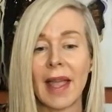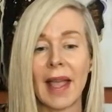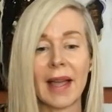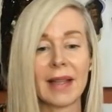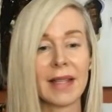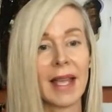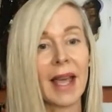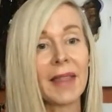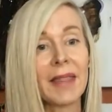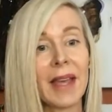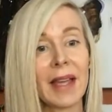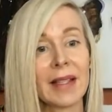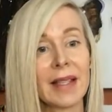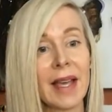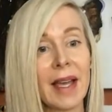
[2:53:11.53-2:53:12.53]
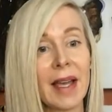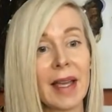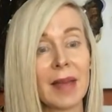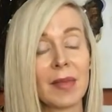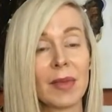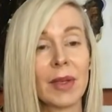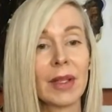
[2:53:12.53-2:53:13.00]
And at that
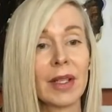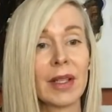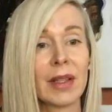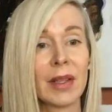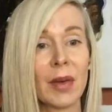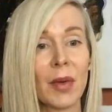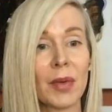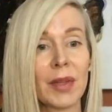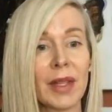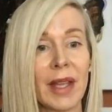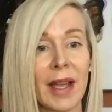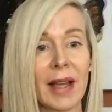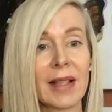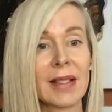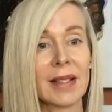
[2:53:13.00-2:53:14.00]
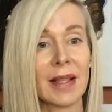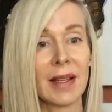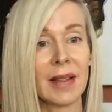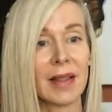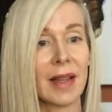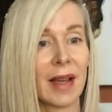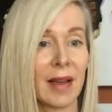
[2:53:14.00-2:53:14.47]
time, really the only
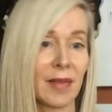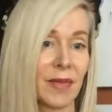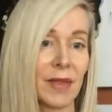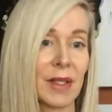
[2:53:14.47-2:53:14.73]
asset that